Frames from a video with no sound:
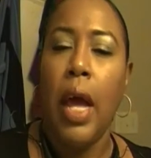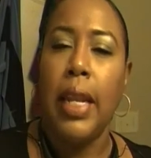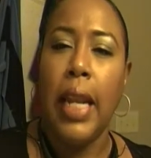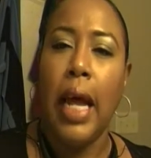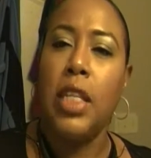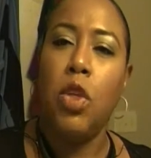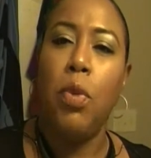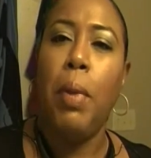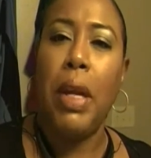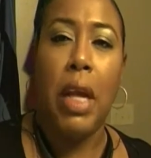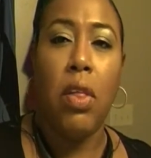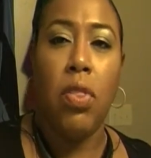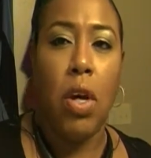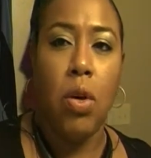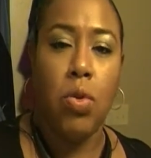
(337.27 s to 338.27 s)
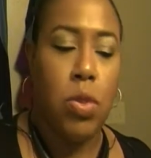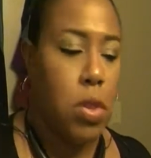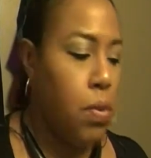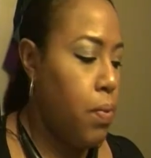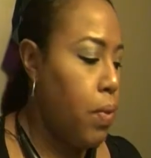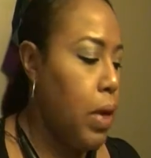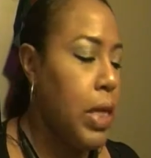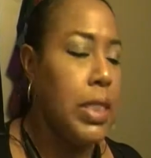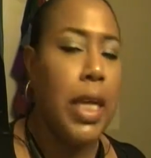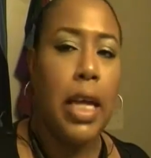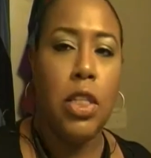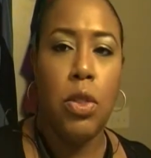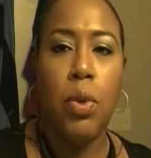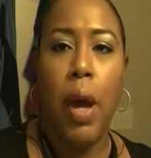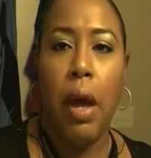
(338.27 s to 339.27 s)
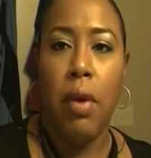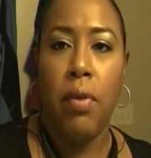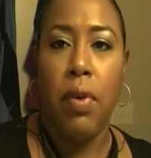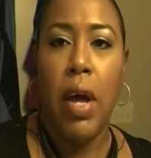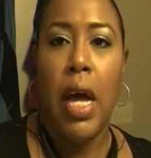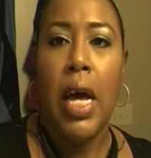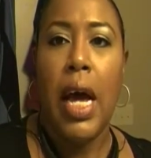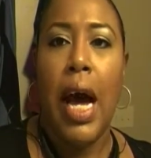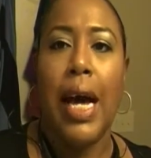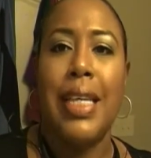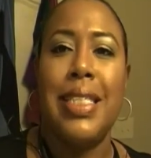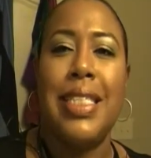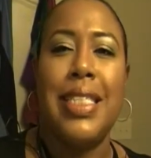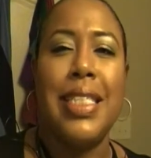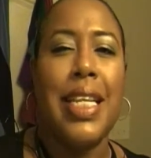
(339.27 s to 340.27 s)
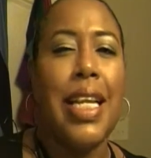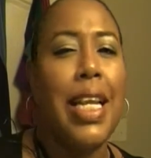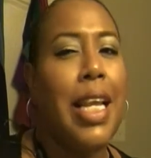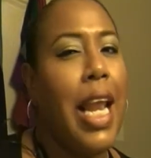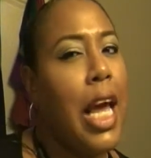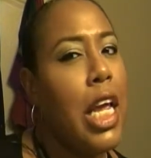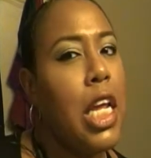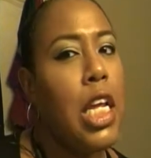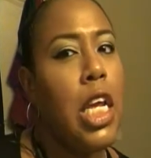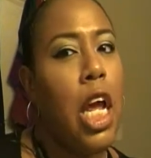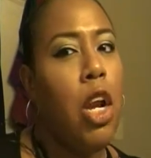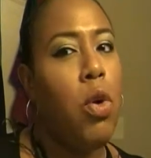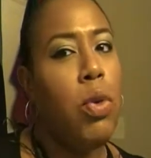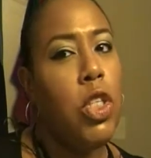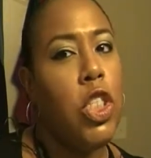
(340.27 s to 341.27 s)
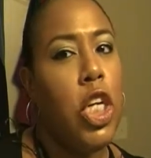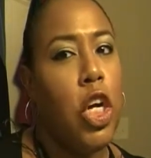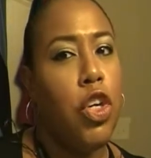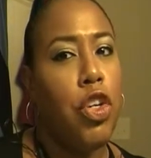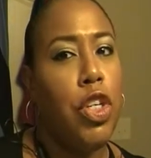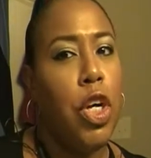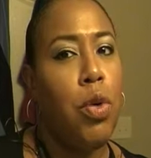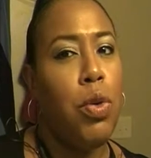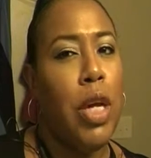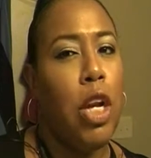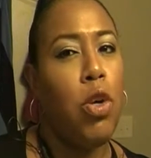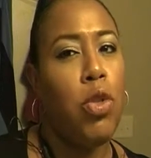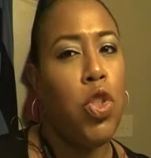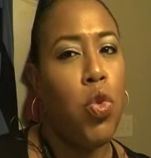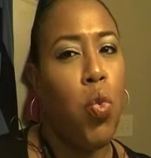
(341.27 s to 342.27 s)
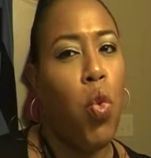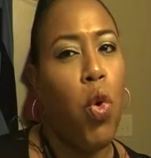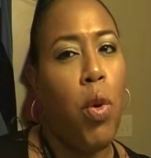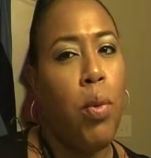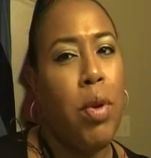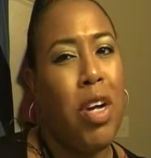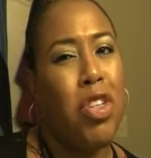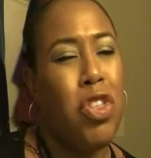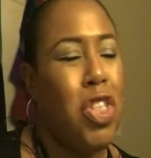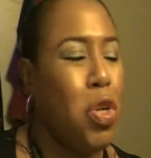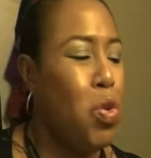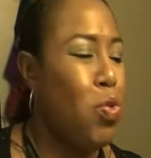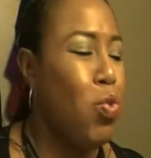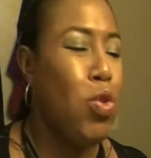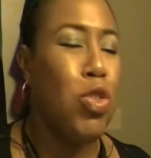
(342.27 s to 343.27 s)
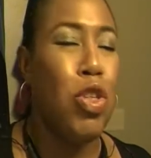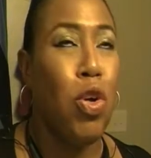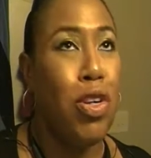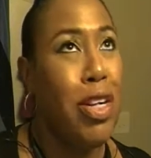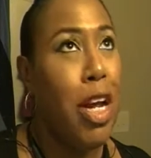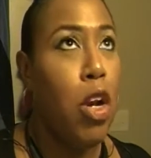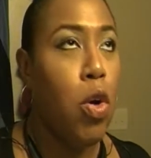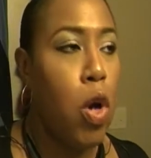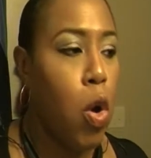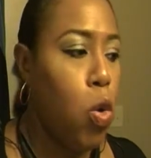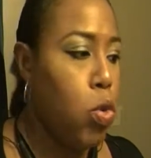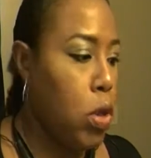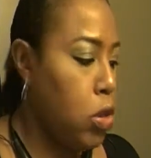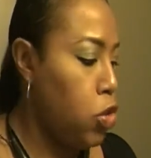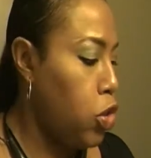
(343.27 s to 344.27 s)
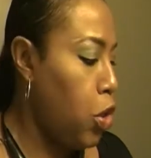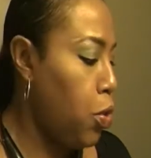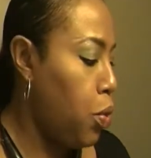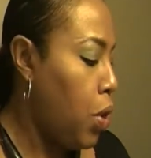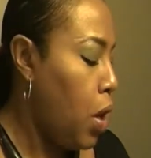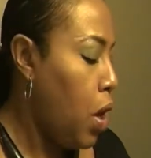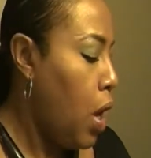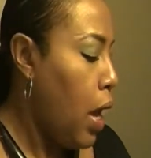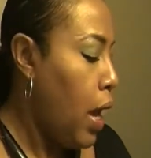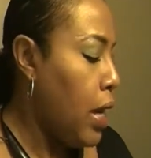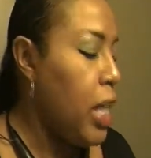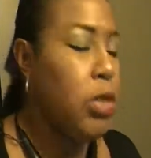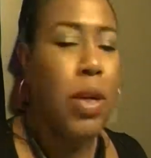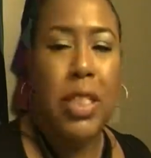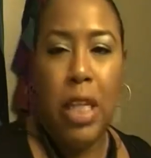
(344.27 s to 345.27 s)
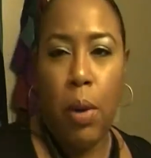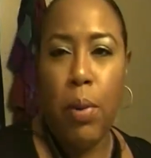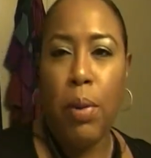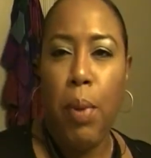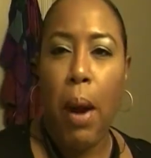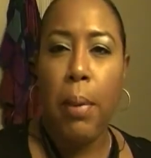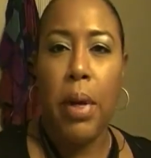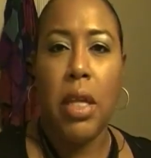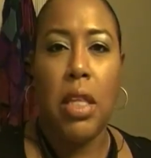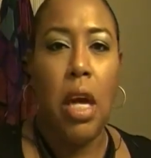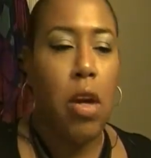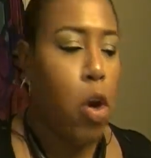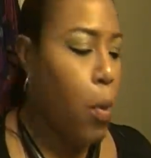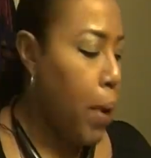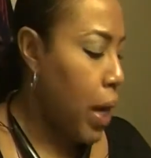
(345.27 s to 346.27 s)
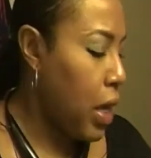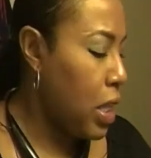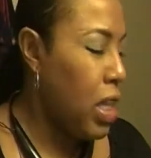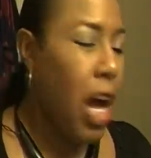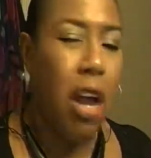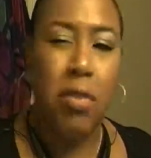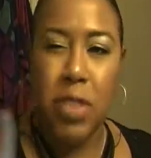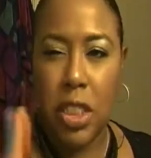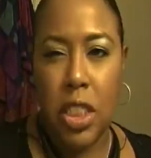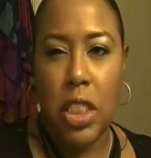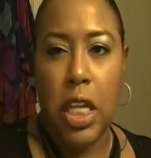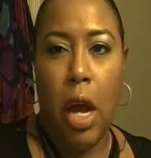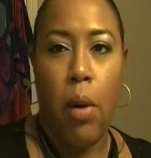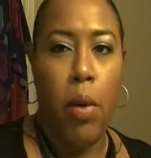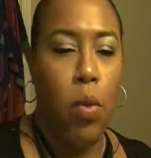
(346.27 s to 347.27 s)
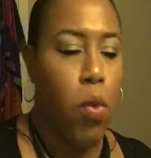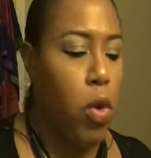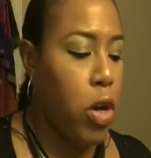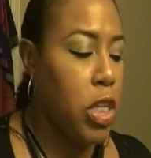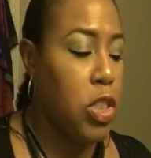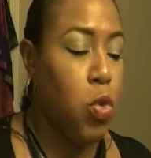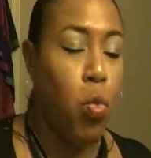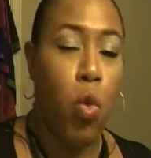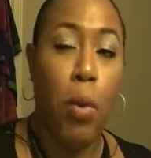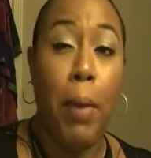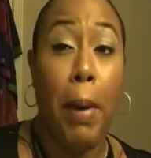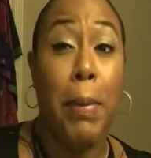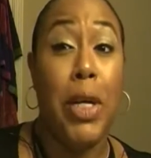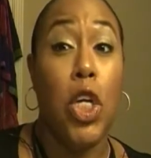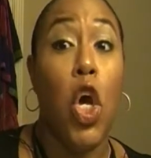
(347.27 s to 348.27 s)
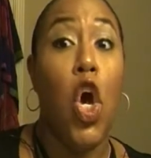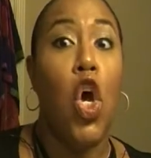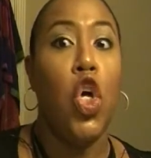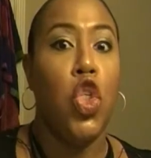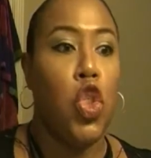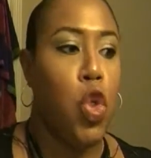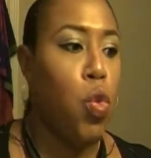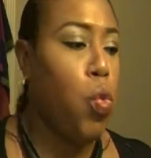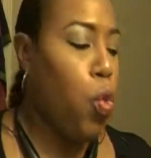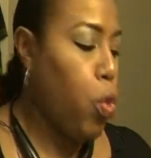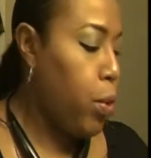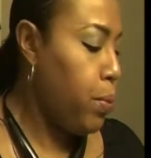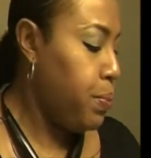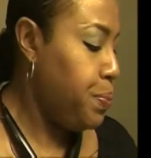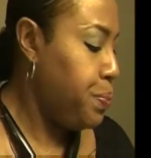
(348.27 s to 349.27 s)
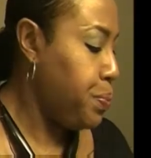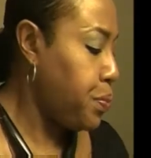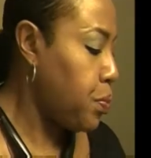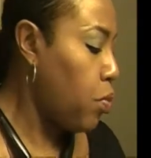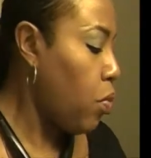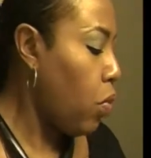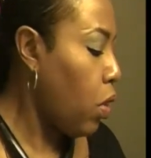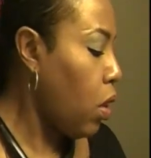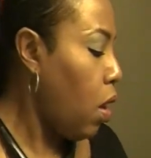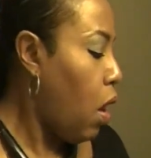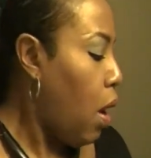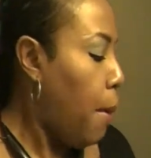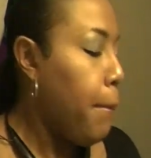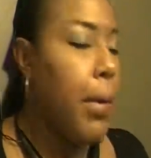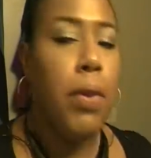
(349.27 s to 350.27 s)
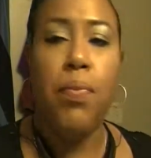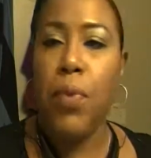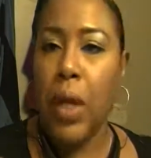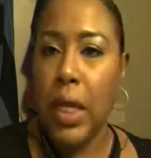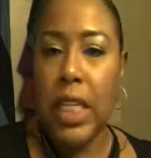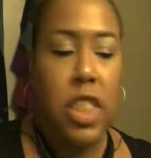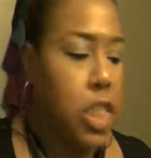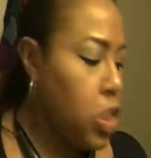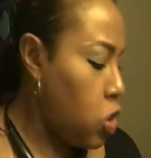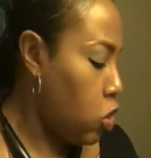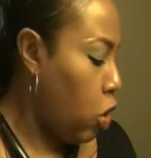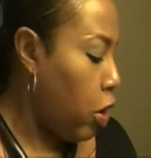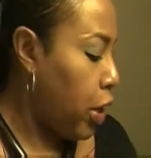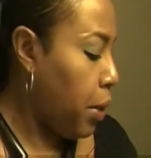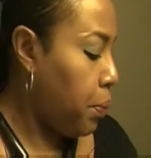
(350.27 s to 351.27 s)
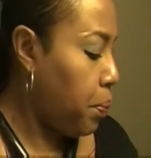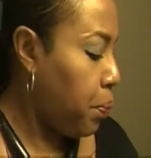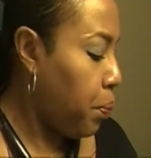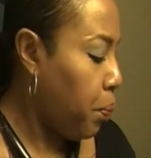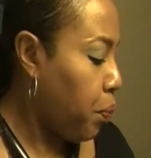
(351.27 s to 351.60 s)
Not too many of those, because I do have a slight yellowish undertone, yellowish warm undertone, or yellow gold undertone, and that's why I said I would probably go back and get the olive just to see how it would work, because the warm might be too warm. But let's get started.